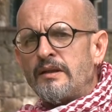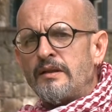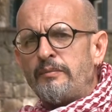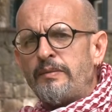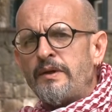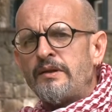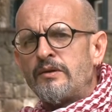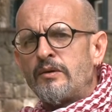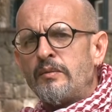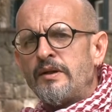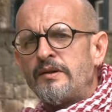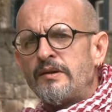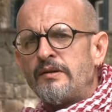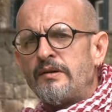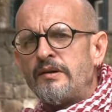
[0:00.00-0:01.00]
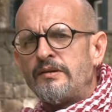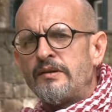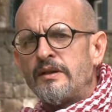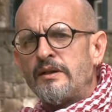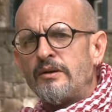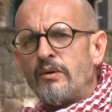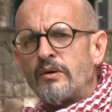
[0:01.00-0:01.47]
The Peace Commission
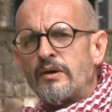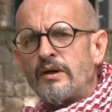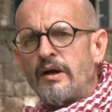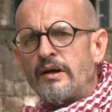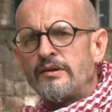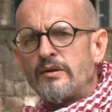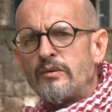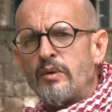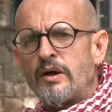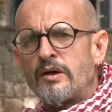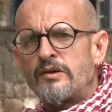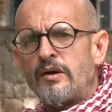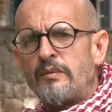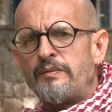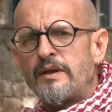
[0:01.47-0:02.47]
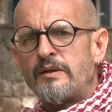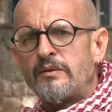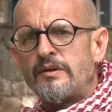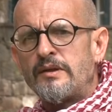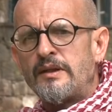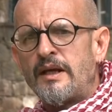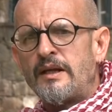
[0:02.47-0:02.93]
recently organized a workshop that
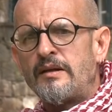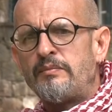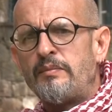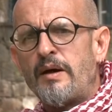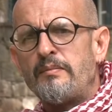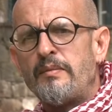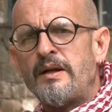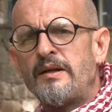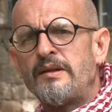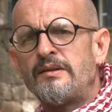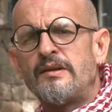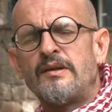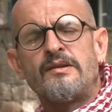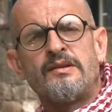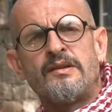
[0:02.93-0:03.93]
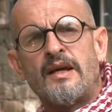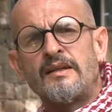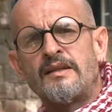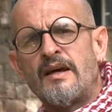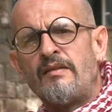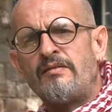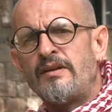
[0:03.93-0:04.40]
was attended by ministers,
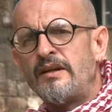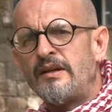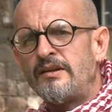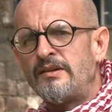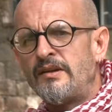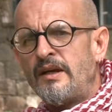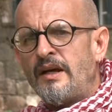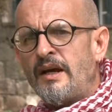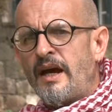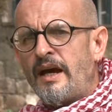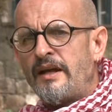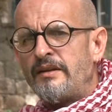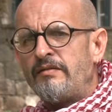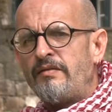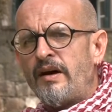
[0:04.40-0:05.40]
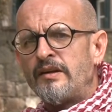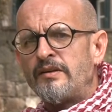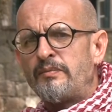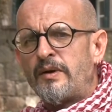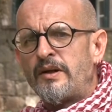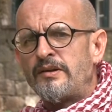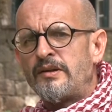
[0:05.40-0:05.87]
state governors, and the vice
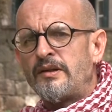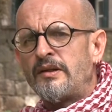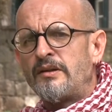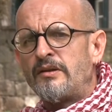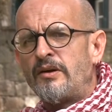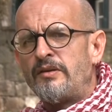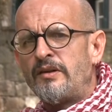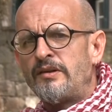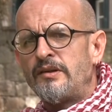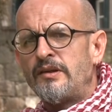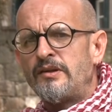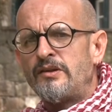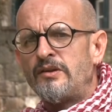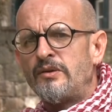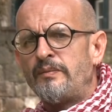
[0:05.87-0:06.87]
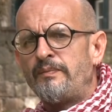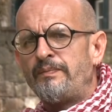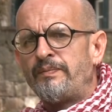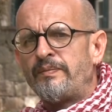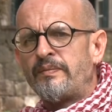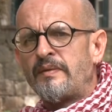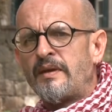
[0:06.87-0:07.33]
president on this issue.
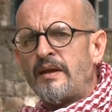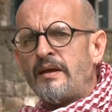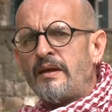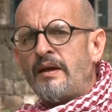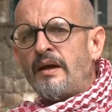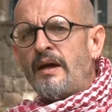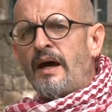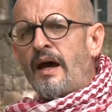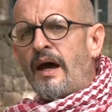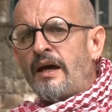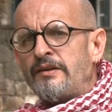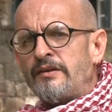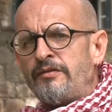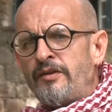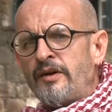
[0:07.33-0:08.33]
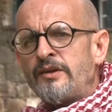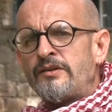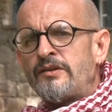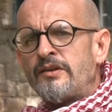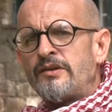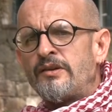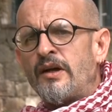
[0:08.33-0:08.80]
As a
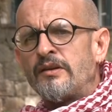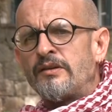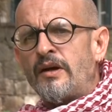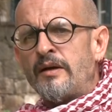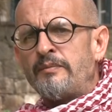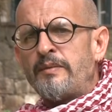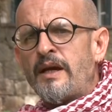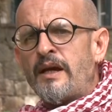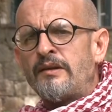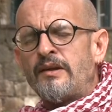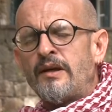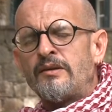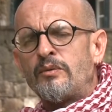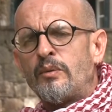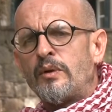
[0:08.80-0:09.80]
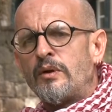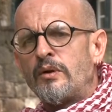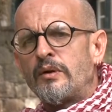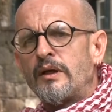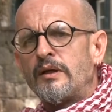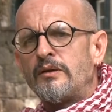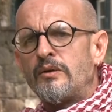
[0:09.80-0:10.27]
first result, IPSS will
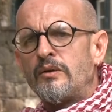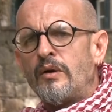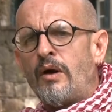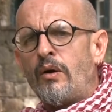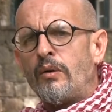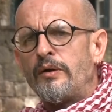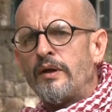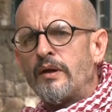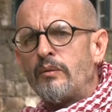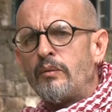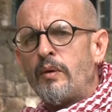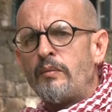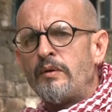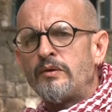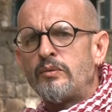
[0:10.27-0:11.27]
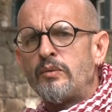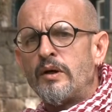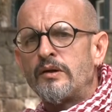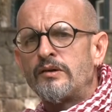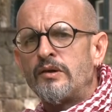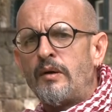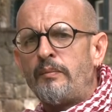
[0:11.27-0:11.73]
look into holding a women's
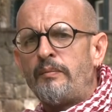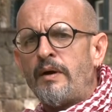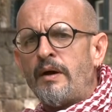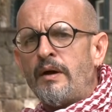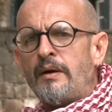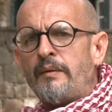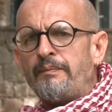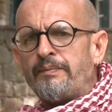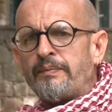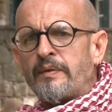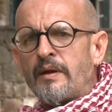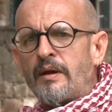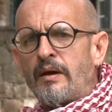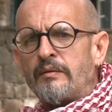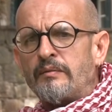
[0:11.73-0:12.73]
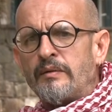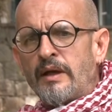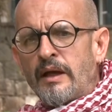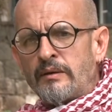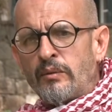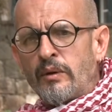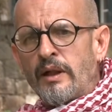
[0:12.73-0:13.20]
workshop
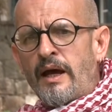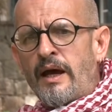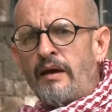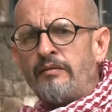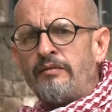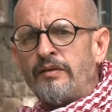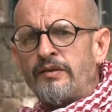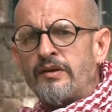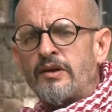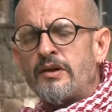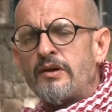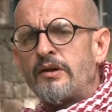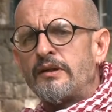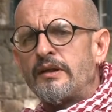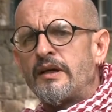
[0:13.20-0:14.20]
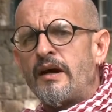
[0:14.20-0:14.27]
that will have security